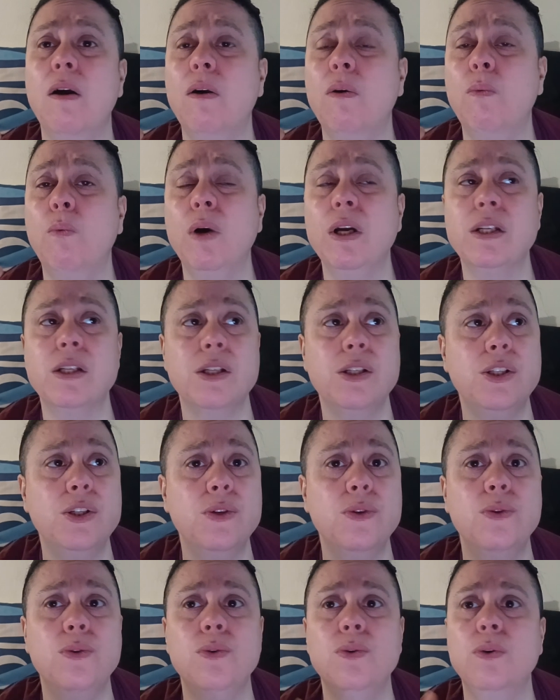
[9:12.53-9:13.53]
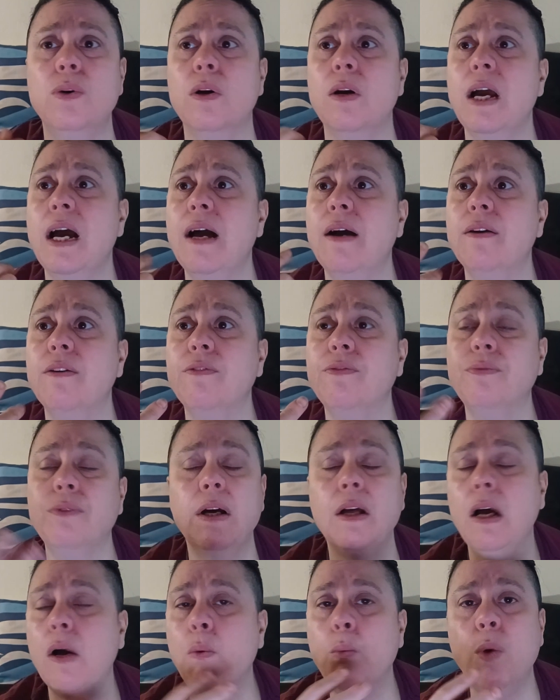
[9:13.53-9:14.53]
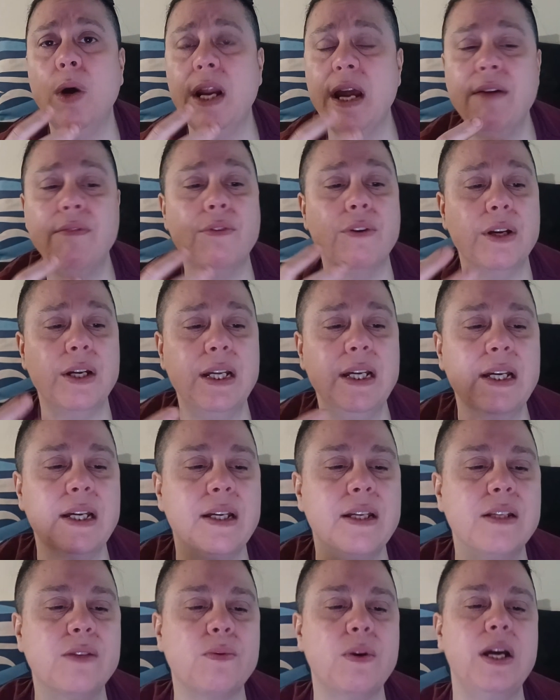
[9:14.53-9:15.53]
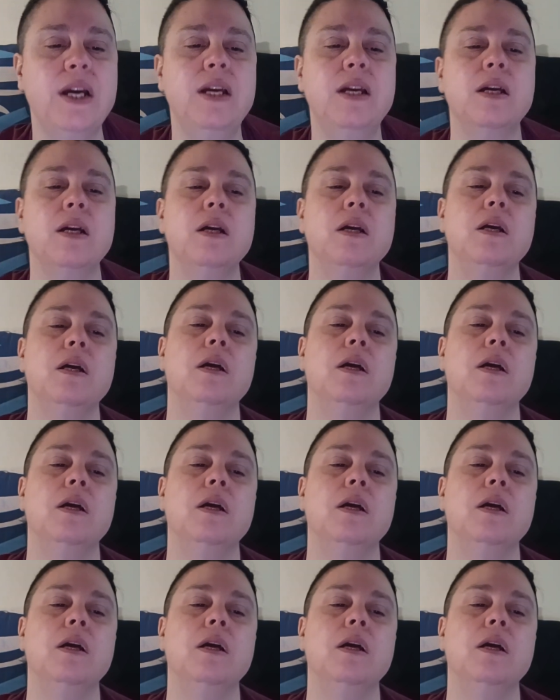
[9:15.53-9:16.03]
what to do or how to, whatever it is, right?